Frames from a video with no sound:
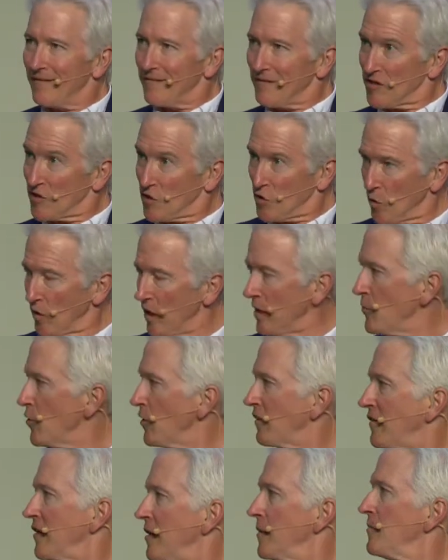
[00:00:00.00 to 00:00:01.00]
Sunni
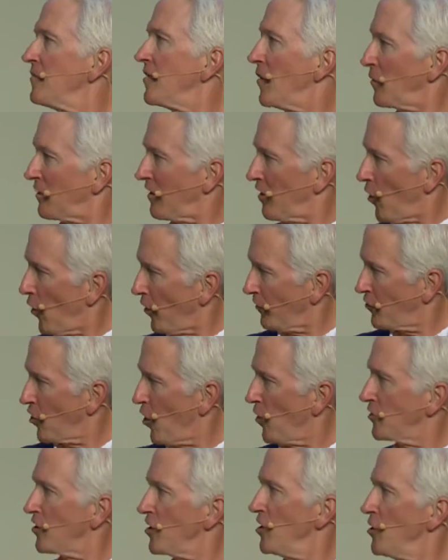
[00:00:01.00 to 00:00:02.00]
Muslims, there was a lot of
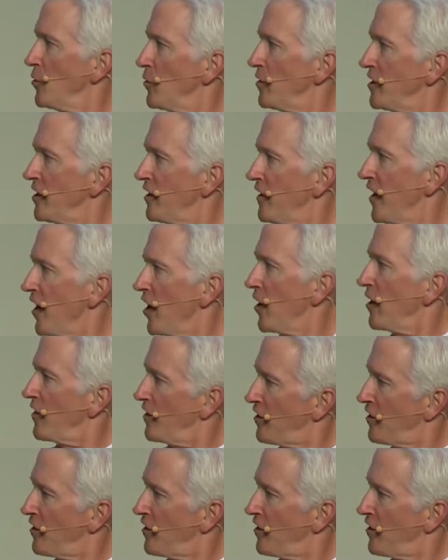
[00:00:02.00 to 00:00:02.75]
continuity there.